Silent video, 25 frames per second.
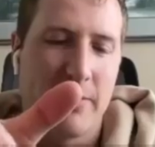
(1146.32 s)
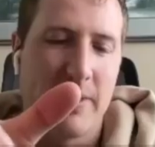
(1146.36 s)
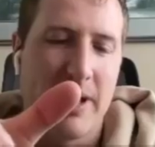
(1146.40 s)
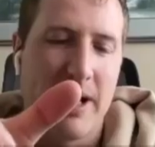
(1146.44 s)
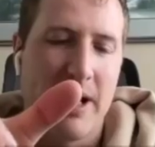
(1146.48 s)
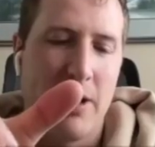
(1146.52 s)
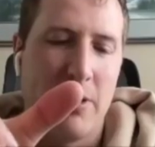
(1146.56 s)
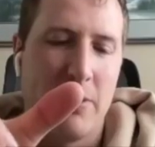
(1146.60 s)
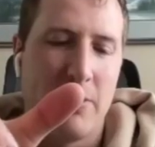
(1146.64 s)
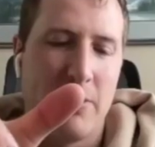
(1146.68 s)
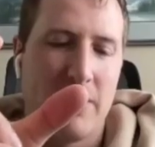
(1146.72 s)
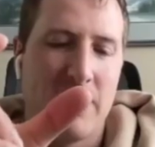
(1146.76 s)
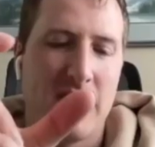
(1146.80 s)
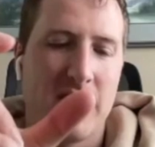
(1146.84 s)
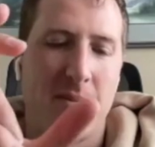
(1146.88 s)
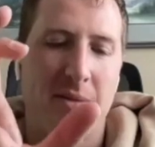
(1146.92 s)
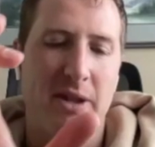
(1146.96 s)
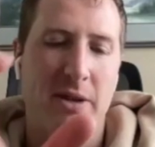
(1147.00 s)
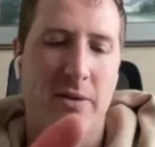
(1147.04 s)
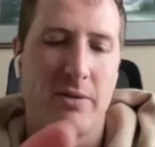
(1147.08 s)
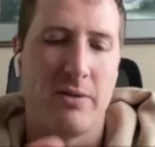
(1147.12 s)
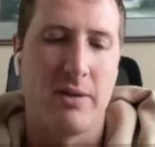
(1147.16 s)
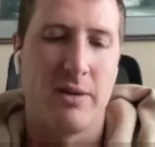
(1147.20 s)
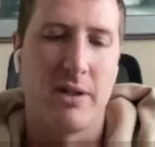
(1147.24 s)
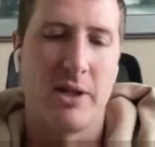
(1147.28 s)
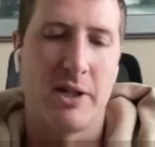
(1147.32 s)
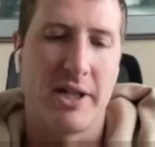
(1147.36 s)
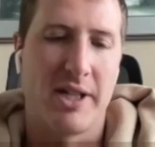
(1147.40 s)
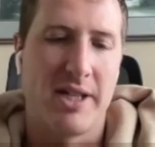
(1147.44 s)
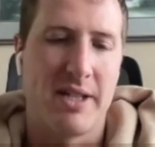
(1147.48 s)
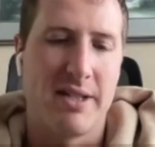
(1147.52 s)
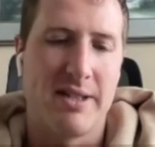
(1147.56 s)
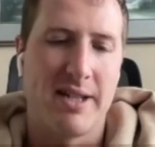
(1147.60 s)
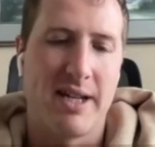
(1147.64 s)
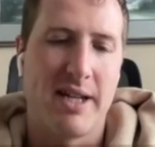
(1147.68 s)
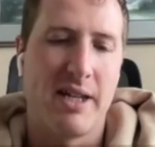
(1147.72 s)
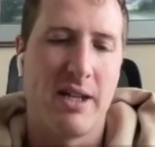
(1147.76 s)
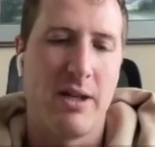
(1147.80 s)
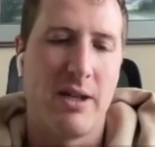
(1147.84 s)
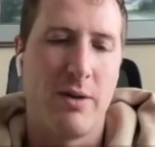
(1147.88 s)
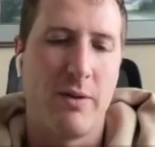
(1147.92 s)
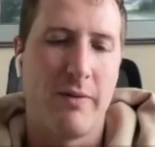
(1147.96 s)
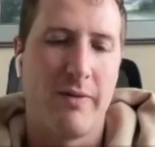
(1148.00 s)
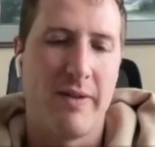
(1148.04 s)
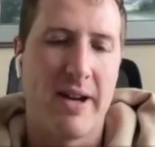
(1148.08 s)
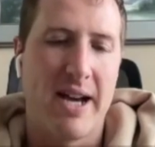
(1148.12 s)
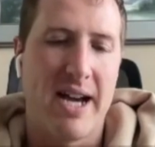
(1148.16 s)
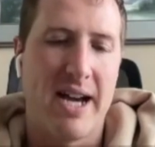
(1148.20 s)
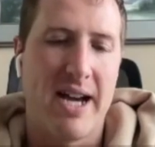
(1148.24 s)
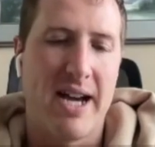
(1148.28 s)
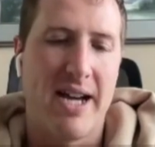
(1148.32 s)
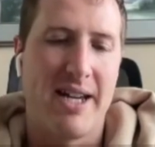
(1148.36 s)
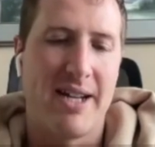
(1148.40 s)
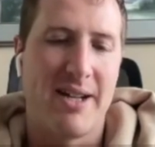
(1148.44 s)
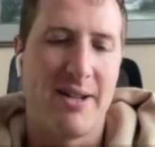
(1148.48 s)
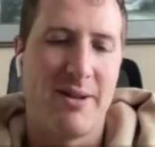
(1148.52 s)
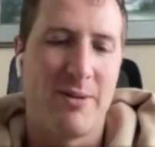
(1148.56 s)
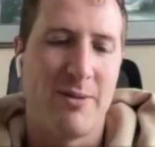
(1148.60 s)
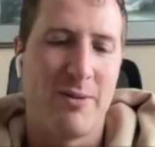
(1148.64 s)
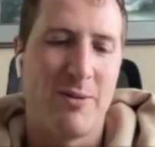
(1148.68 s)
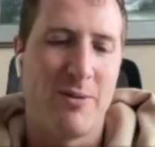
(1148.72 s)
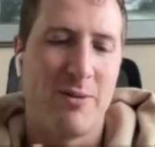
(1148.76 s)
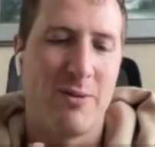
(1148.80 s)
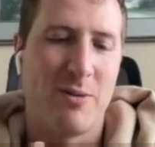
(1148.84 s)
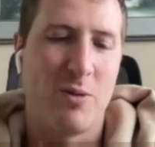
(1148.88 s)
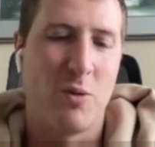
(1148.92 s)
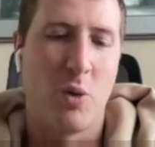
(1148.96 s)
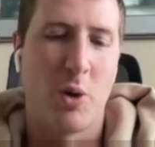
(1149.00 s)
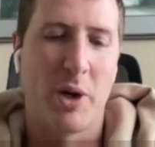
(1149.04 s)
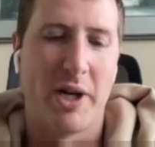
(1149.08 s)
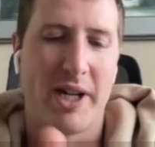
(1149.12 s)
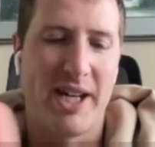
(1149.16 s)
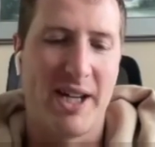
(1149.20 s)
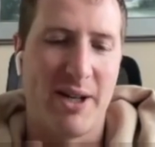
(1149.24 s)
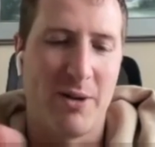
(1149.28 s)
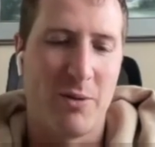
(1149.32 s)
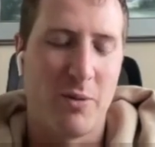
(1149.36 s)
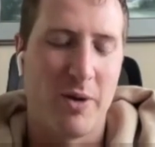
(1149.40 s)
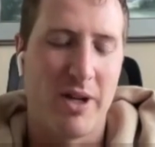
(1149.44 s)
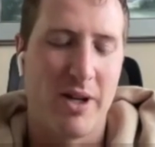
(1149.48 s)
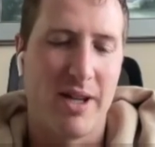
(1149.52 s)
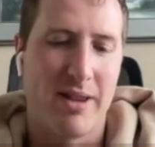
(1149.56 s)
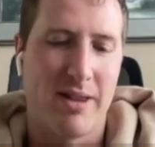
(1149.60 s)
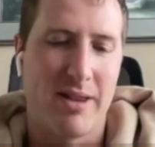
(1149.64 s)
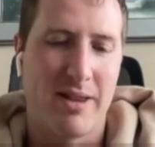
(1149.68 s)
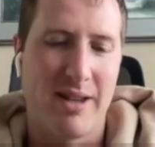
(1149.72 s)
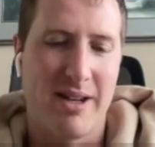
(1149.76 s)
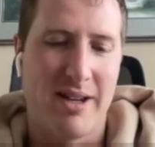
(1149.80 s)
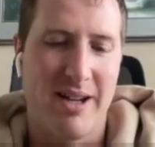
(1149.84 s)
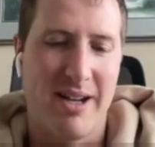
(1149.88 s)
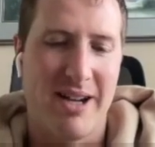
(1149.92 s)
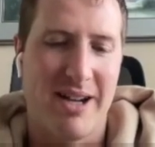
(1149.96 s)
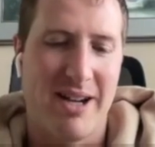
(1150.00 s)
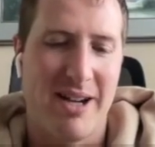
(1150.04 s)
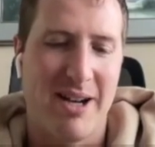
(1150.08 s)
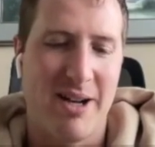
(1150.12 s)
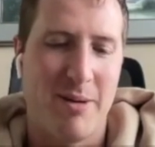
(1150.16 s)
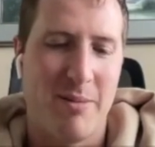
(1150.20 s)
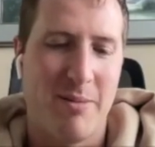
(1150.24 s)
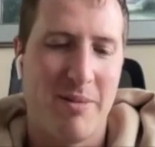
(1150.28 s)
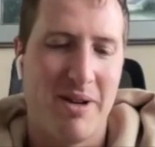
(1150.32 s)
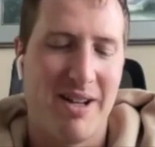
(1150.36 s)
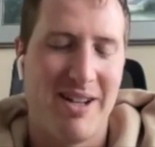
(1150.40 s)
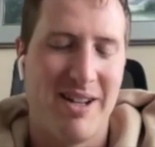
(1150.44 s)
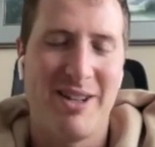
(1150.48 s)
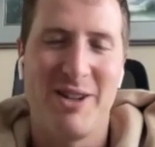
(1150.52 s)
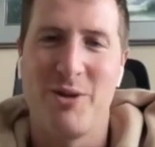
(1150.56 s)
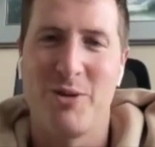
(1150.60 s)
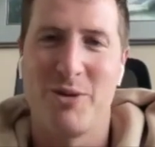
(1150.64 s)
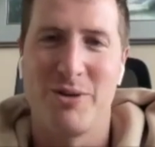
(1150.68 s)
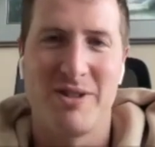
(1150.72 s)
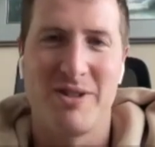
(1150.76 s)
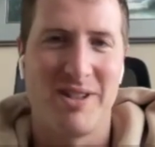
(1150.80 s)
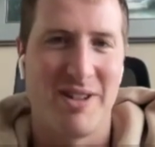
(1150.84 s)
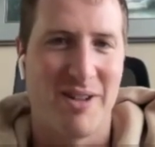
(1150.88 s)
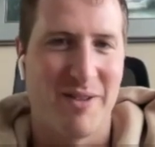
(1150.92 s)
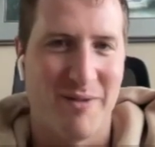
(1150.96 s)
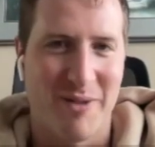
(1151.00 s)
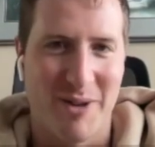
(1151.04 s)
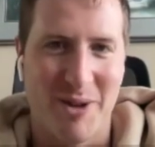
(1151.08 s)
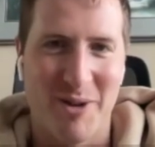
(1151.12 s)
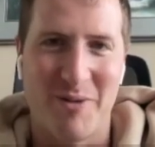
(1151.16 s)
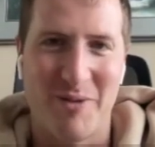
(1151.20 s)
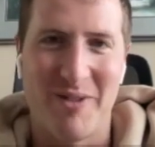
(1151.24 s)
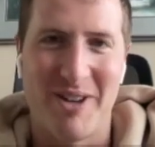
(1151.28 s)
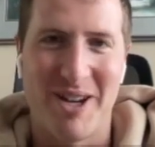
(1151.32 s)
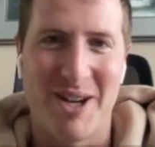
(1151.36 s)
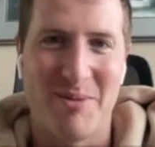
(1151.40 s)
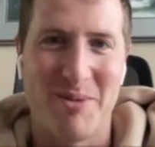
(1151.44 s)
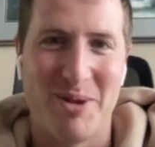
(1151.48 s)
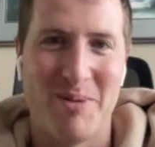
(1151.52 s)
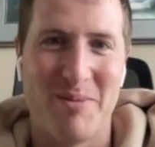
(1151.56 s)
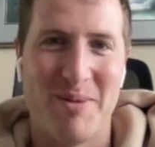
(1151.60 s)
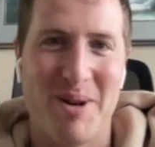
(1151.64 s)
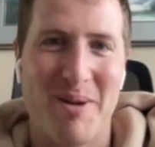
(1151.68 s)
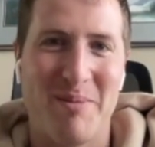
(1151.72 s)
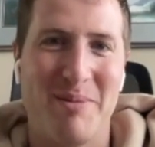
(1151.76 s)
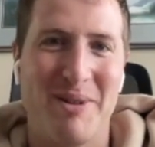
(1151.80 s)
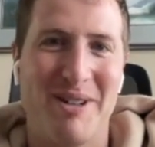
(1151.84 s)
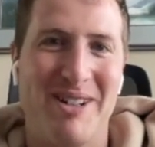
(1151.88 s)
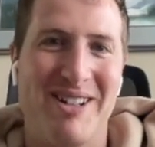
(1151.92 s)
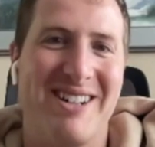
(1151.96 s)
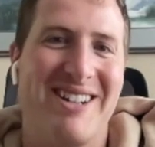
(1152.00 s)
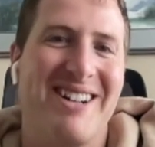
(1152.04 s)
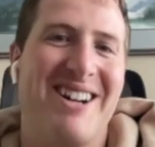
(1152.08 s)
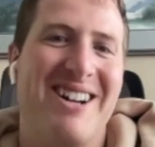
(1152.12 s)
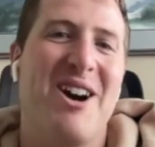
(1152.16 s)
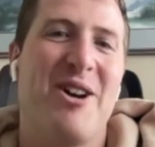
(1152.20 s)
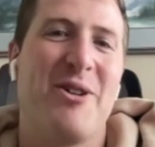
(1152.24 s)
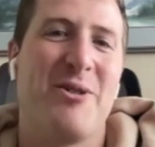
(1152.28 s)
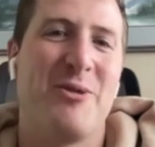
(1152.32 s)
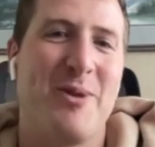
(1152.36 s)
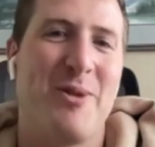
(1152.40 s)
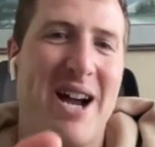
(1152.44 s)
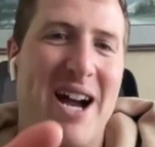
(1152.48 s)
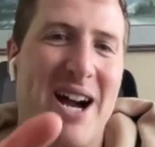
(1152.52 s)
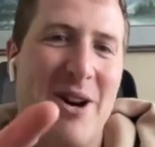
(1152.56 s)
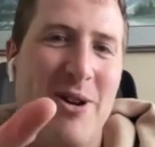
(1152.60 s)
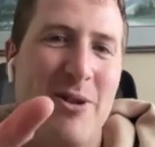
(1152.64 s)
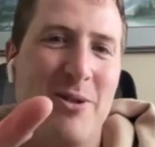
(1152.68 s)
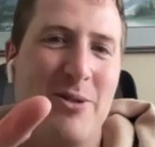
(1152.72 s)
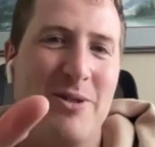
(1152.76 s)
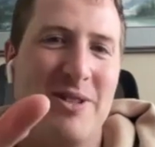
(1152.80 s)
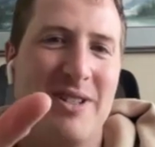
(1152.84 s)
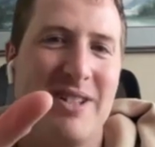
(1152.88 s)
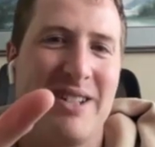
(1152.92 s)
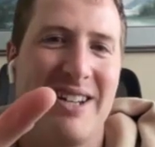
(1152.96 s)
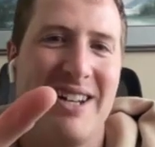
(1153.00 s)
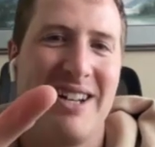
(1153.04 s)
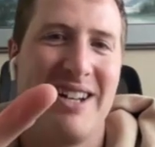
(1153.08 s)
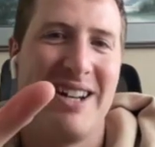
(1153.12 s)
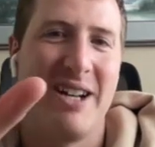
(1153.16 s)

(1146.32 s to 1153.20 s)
around some of those learnings that you've had working with, your CFO family member around,